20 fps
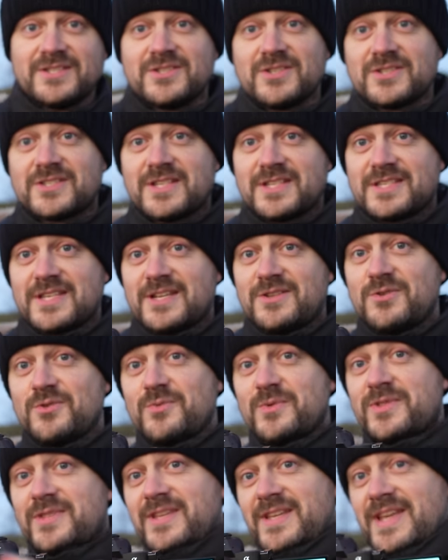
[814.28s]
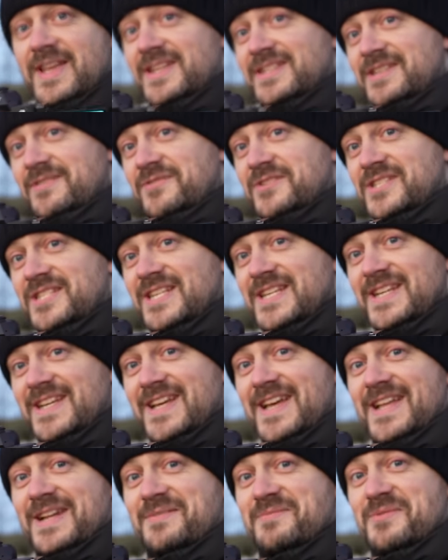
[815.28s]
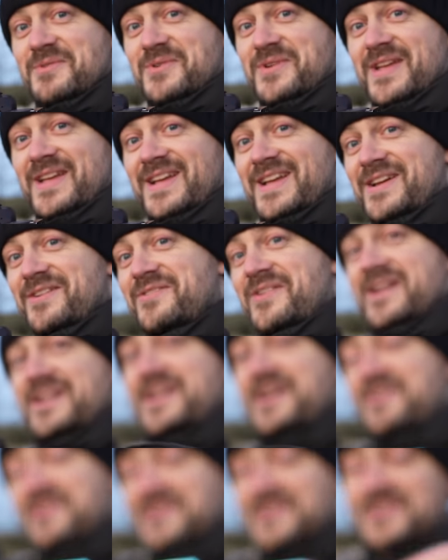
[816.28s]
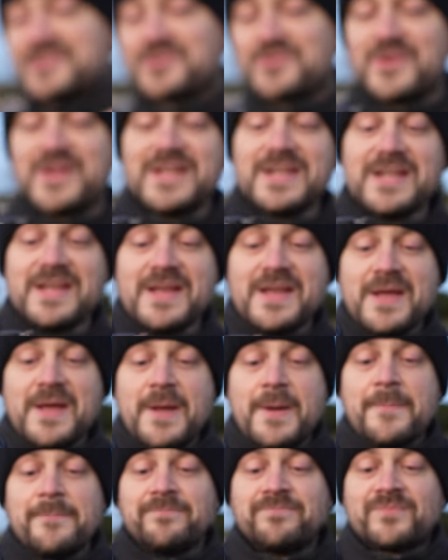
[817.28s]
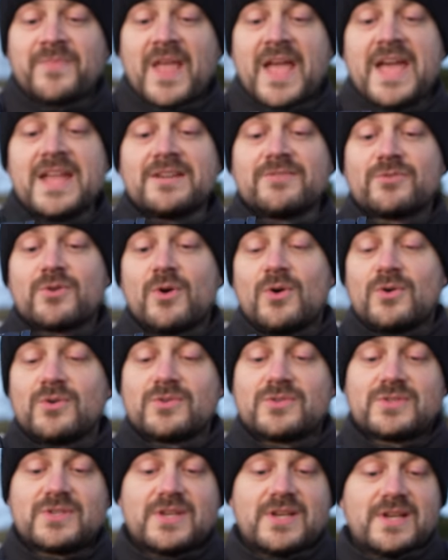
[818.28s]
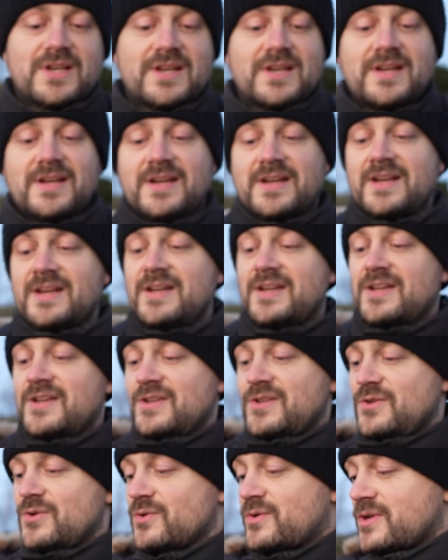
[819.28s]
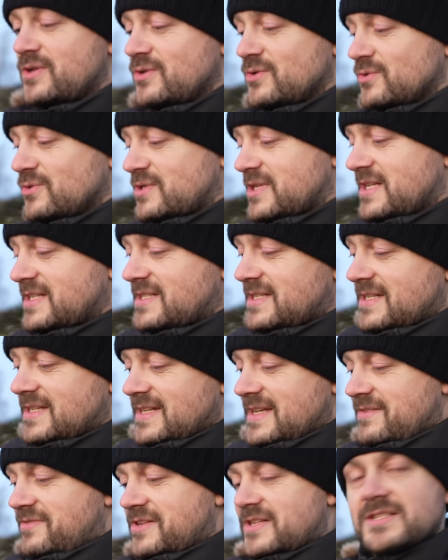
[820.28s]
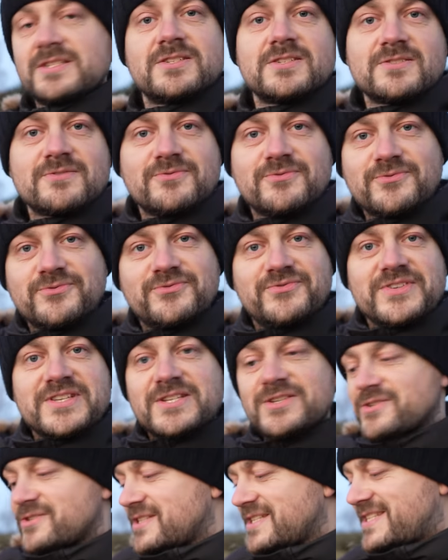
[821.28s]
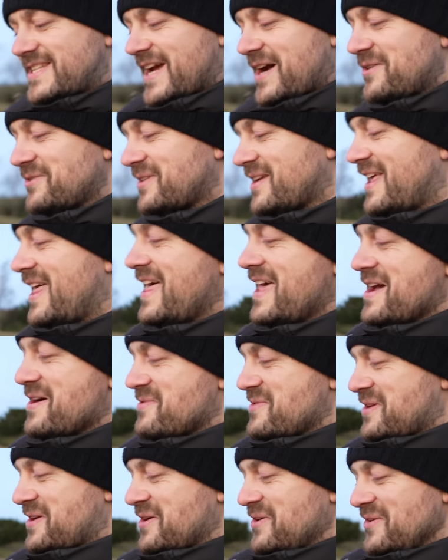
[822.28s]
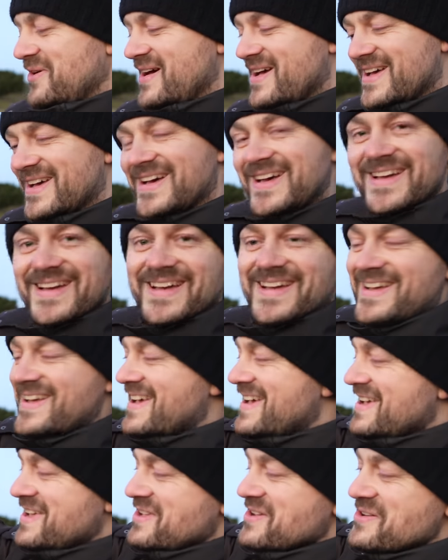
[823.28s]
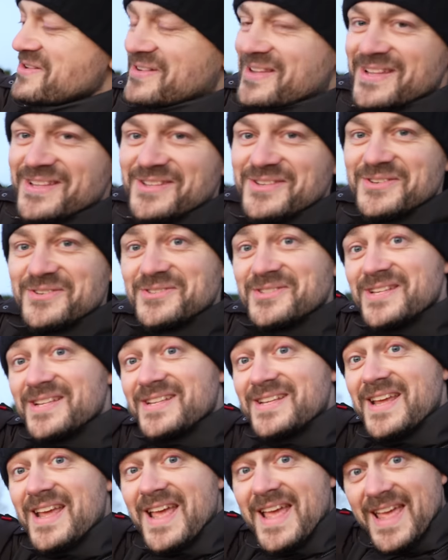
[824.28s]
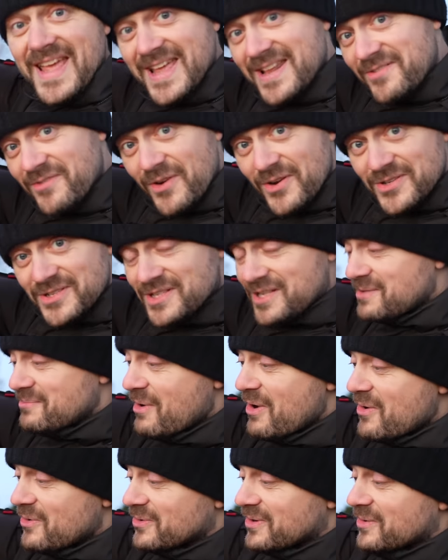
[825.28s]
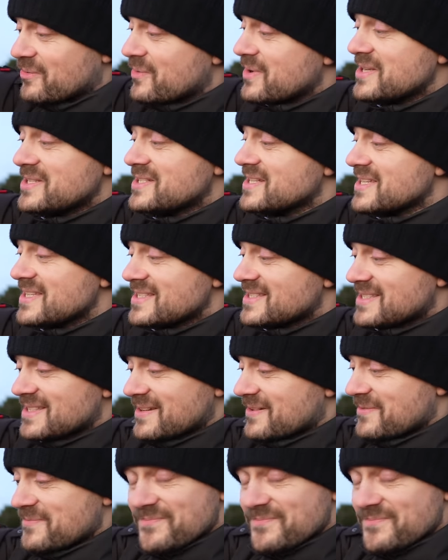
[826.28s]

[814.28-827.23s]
just as I do with the A7C, and I'm looking right now at the screen. And of course, you can use it, if I can just figure this out, here we go. You can use it in vertical mode, which is